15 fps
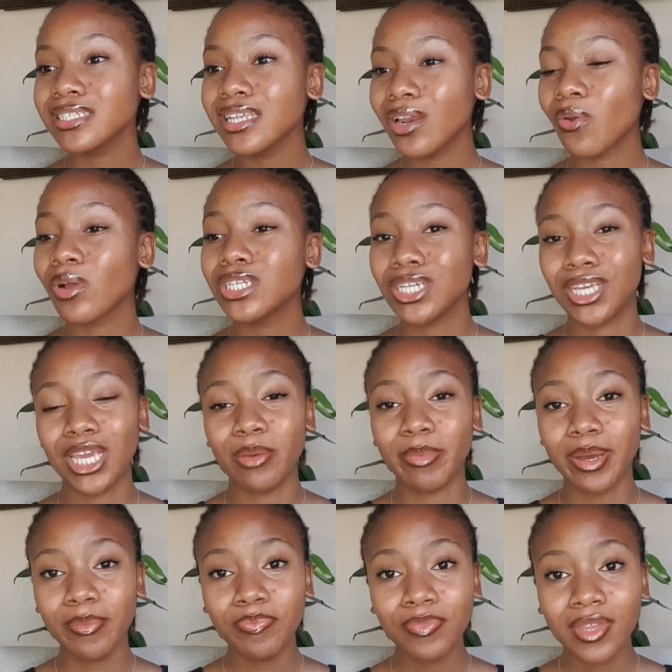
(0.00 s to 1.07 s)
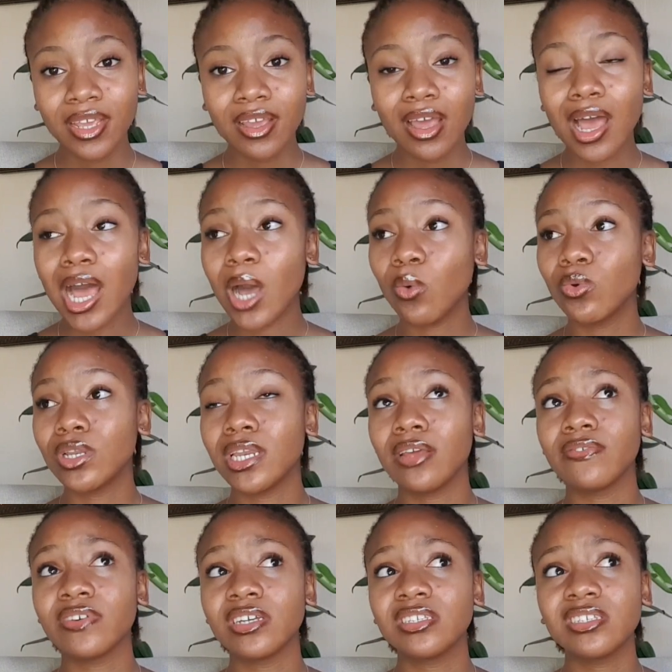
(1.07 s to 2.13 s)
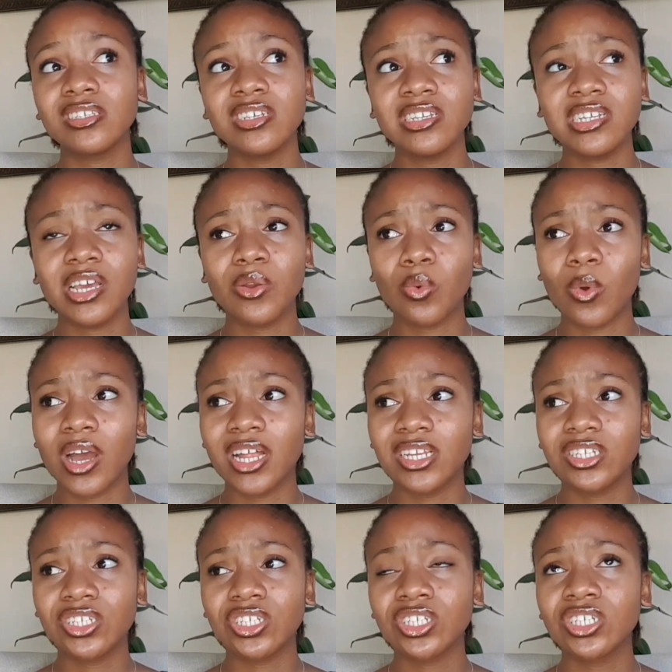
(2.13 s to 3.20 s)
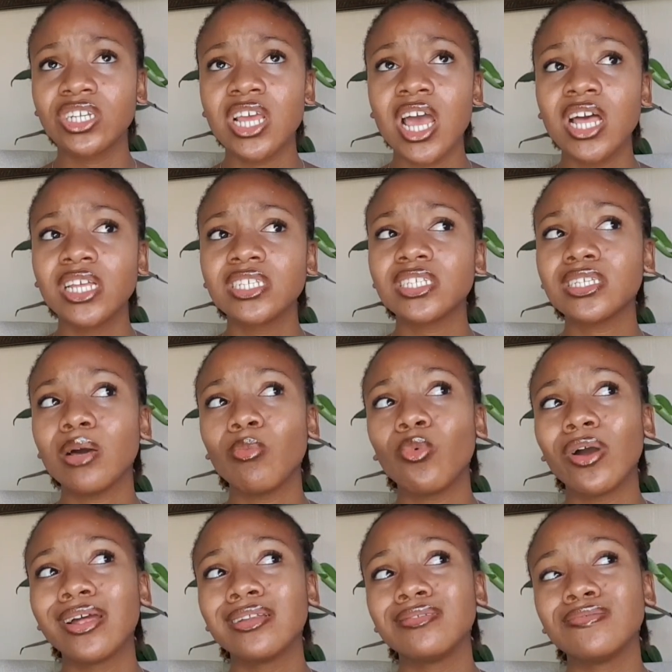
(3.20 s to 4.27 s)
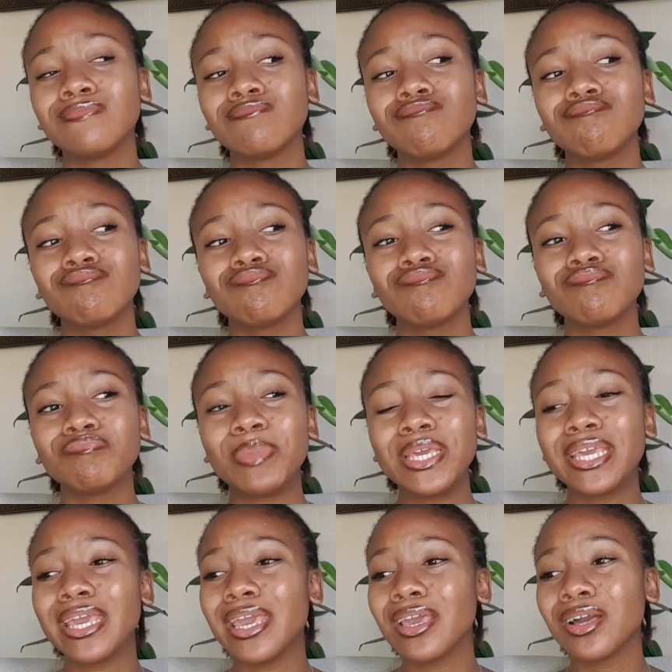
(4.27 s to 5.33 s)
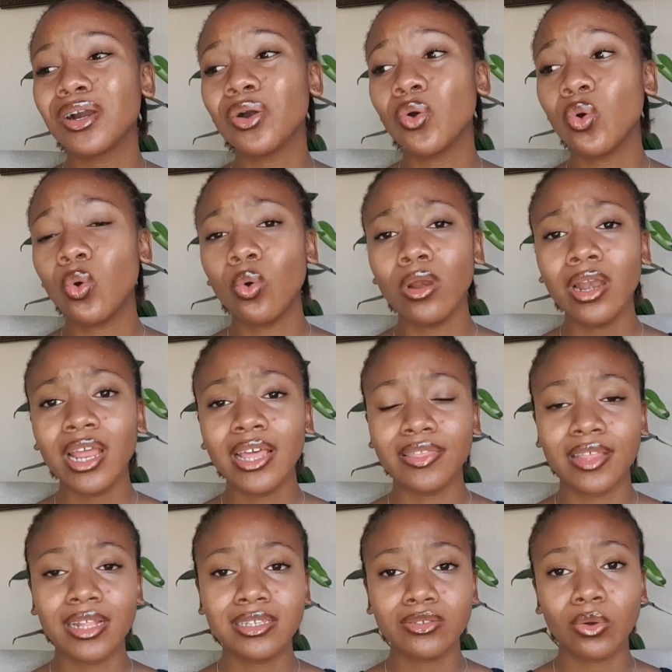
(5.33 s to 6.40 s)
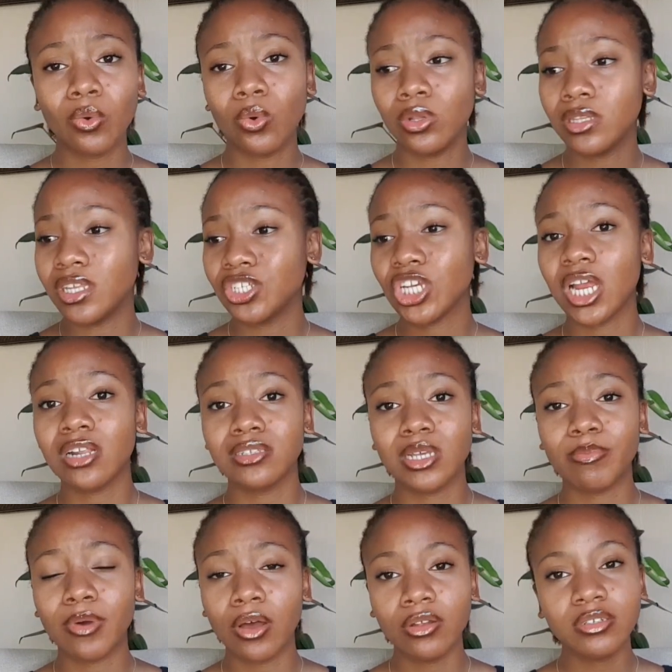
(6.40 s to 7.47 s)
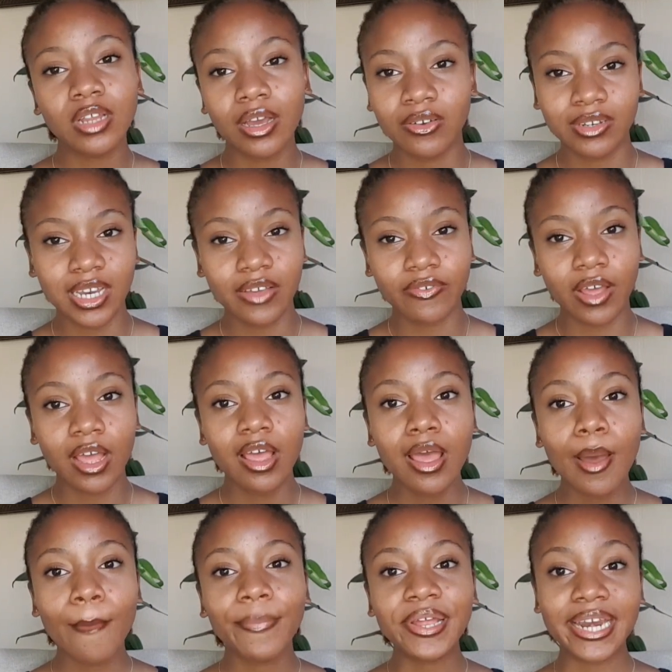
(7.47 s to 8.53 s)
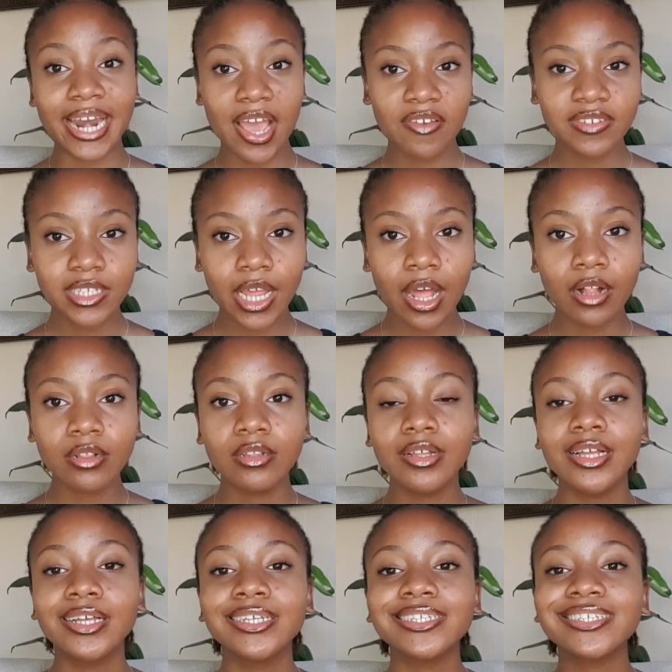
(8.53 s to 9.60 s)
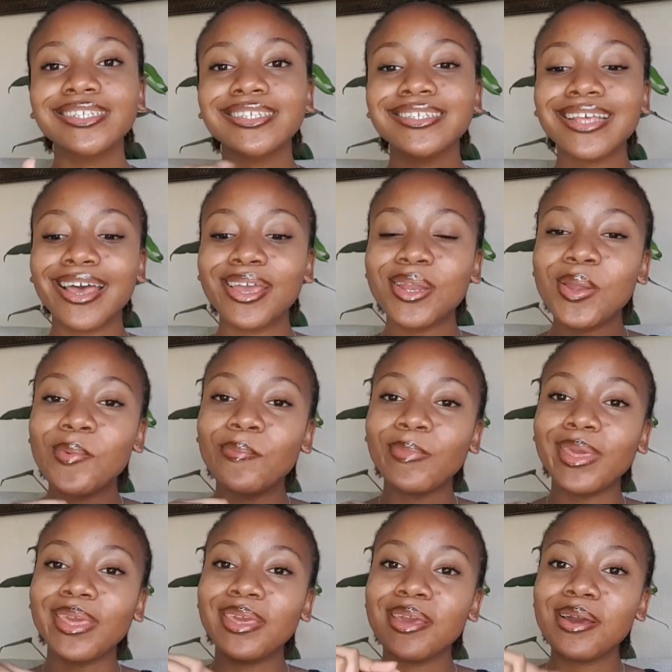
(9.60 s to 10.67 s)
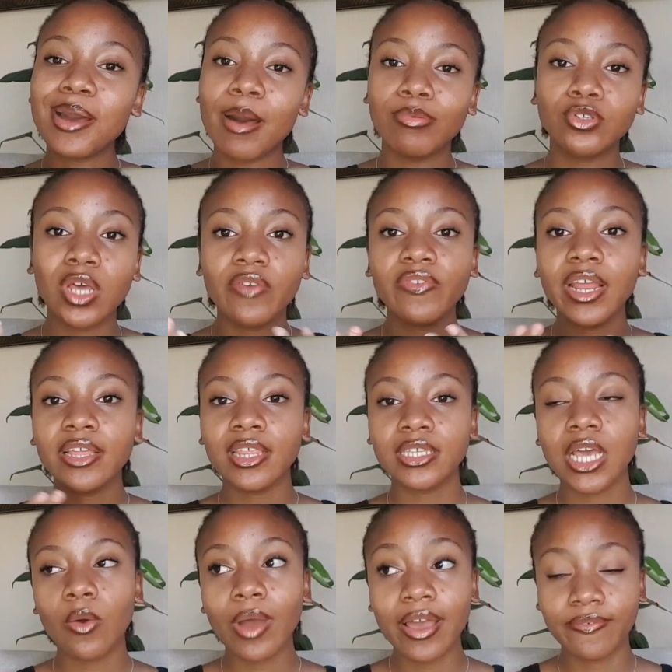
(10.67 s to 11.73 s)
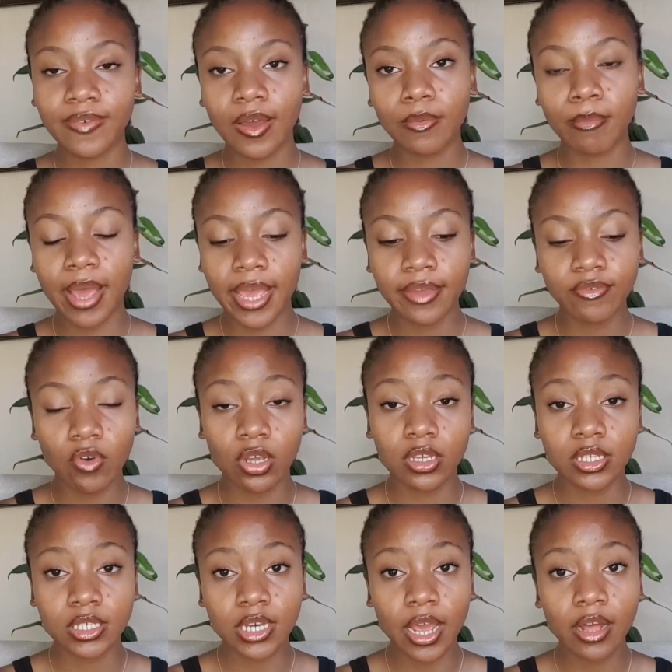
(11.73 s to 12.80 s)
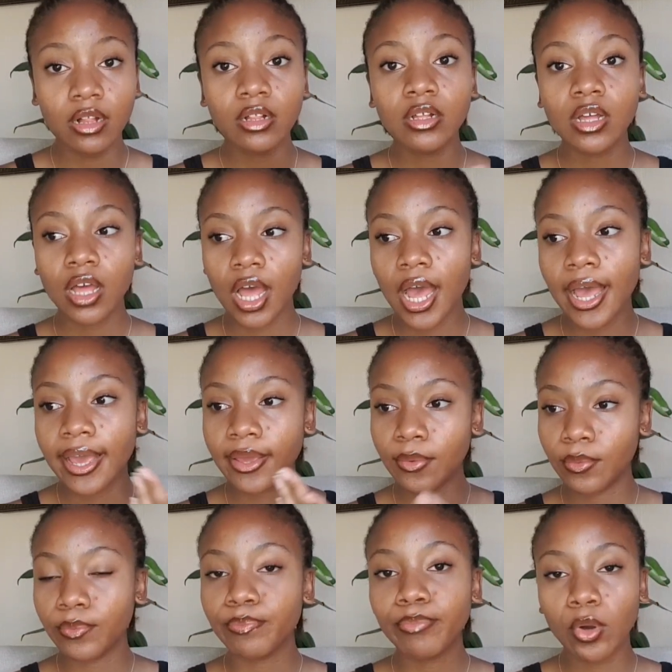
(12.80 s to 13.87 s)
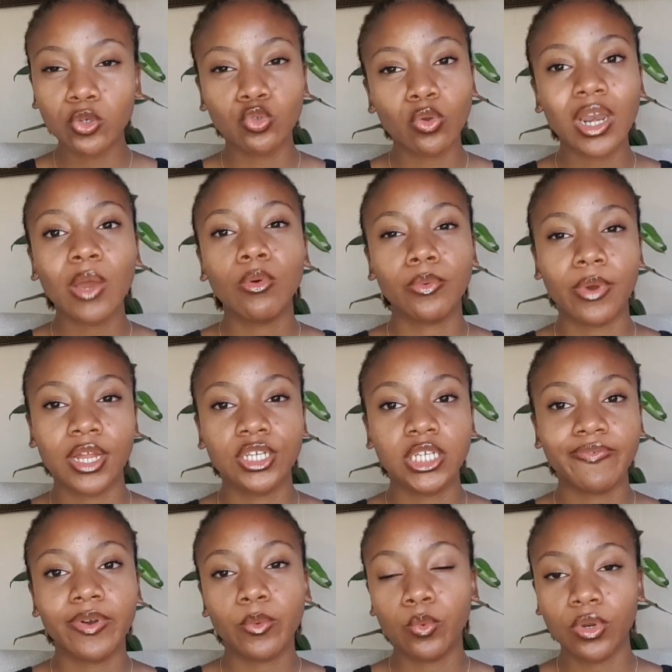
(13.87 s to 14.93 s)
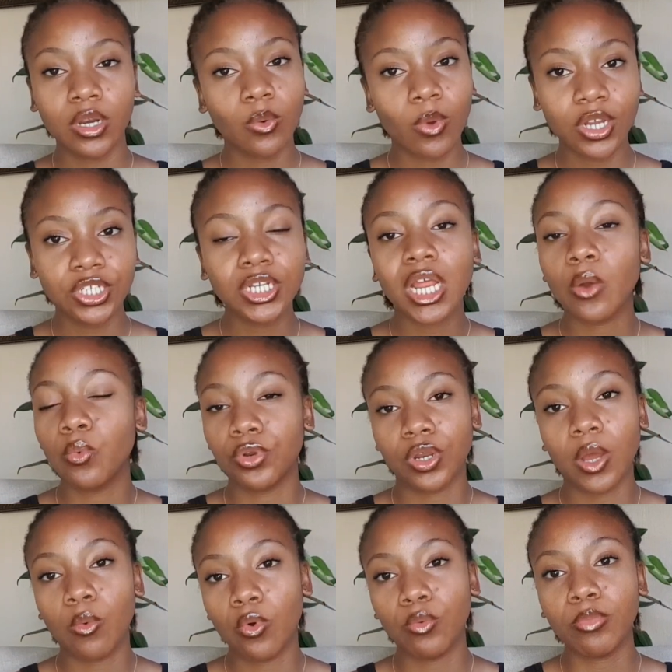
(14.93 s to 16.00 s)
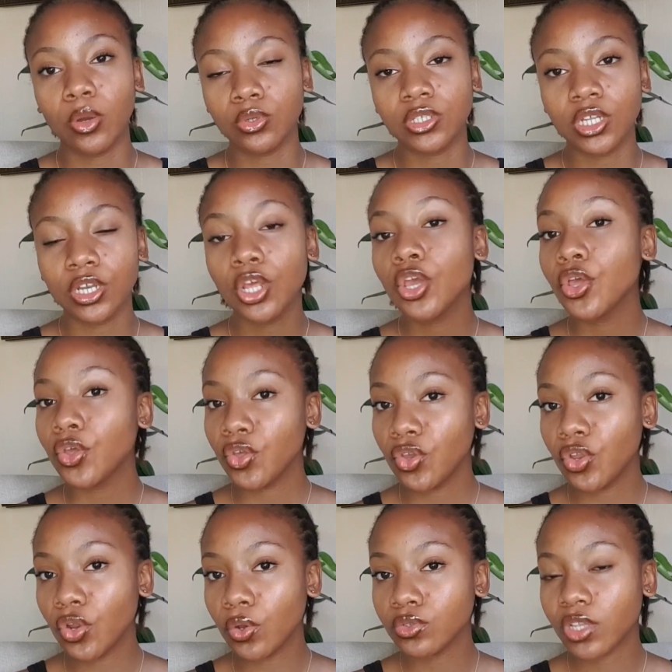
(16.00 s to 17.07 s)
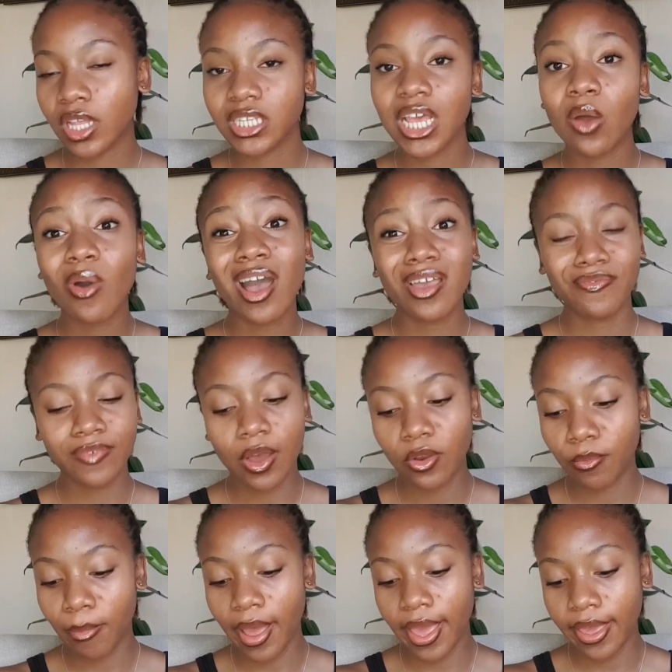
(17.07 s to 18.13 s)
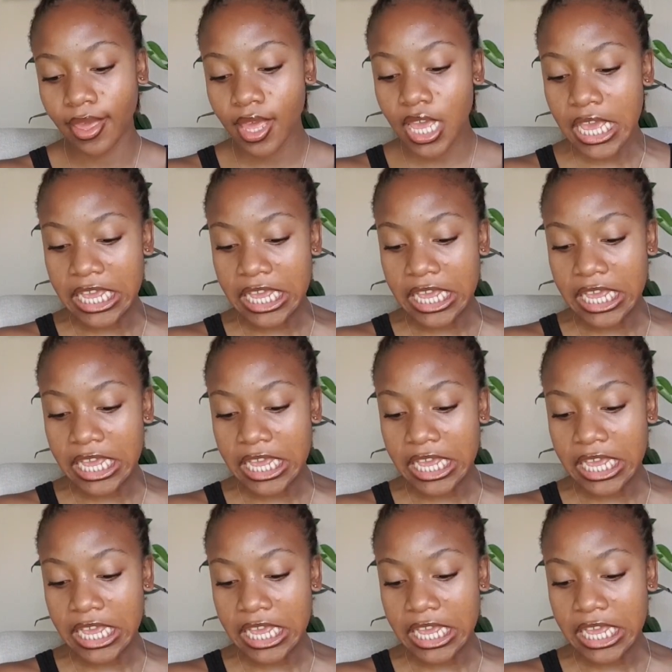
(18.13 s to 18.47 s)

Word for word: sit and watch a gamer. I would never sit and watch someone making a haul and that's all their channel's about. I would never. But lifestyle, sign me up. So I feel like that's how I found my vlogging style. I post what I would watch. If I wouldn't watch it, I would. I won't post it. You know, so that's how I found my